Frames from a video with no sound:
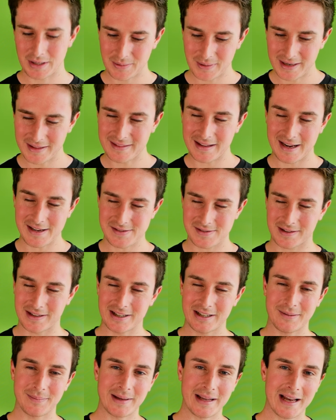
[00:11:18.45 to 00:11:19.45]
anyway, thanks for
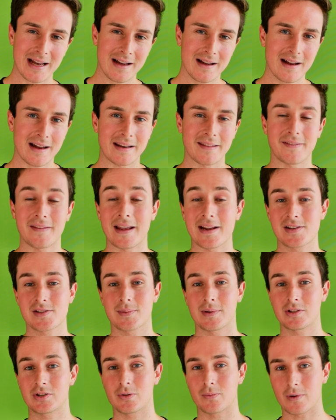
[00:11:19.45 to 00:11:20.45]
hearing me out, and thanks
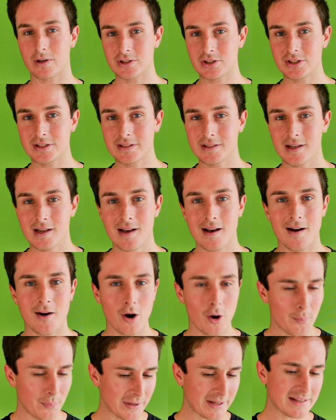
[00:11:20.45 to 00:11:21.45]
so much for watching. I
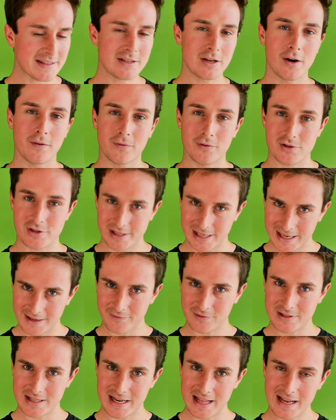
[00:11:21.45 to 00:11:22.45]
hope you get to go for a
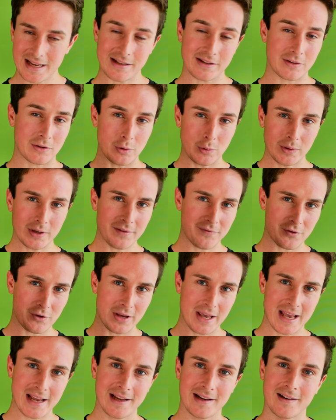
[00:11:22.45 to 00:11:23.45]
skate today. Do it if you
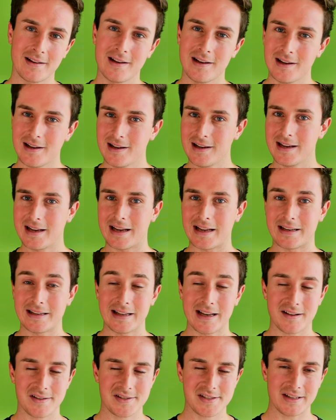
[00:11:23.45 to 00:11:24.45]
can. And
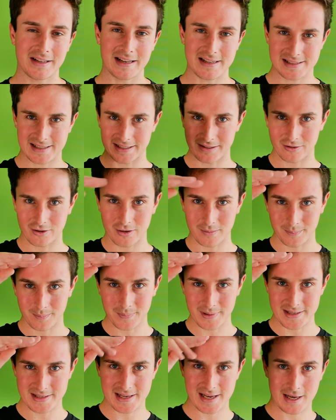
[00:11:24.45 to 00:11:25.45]
yeah, I'll see you guys later on.
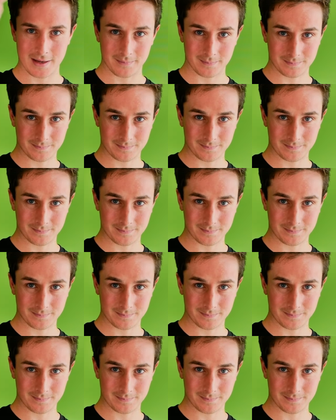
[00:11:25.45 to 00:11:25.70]
Peace out.